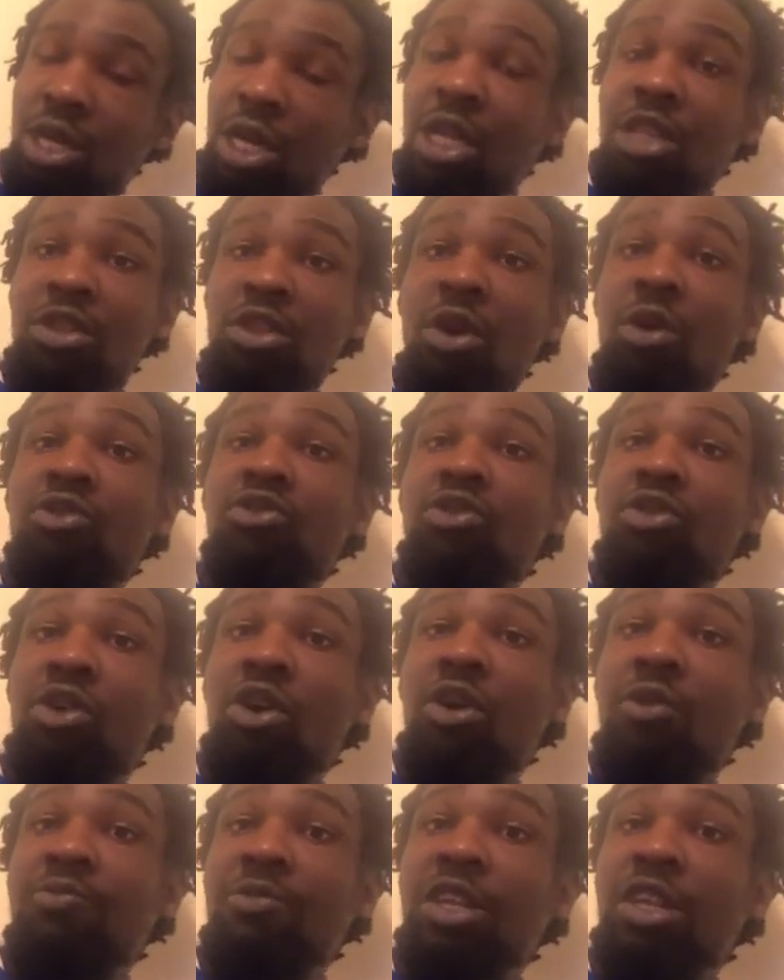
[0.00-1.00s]
And those are
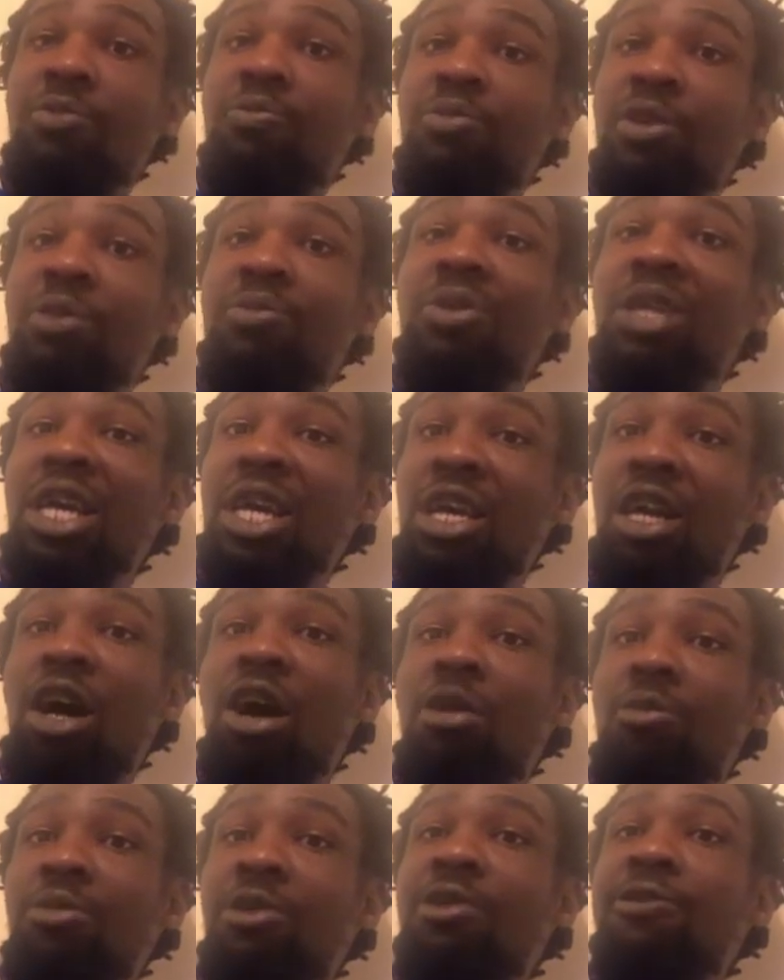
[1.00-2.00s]
going to be the people that
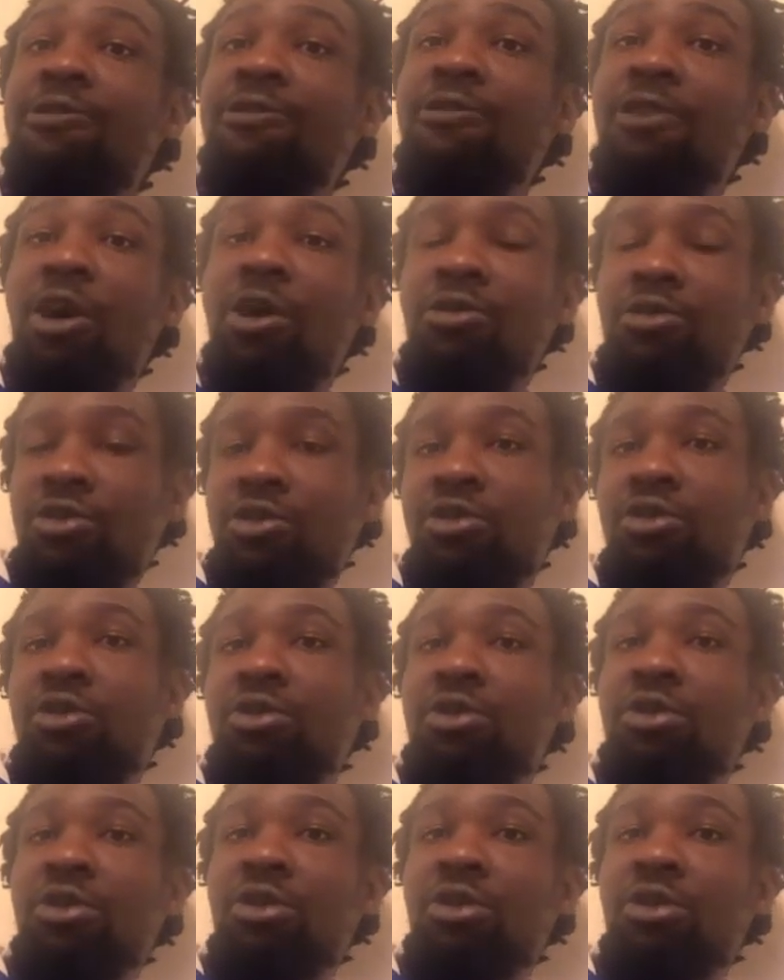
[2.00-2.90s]
call me false.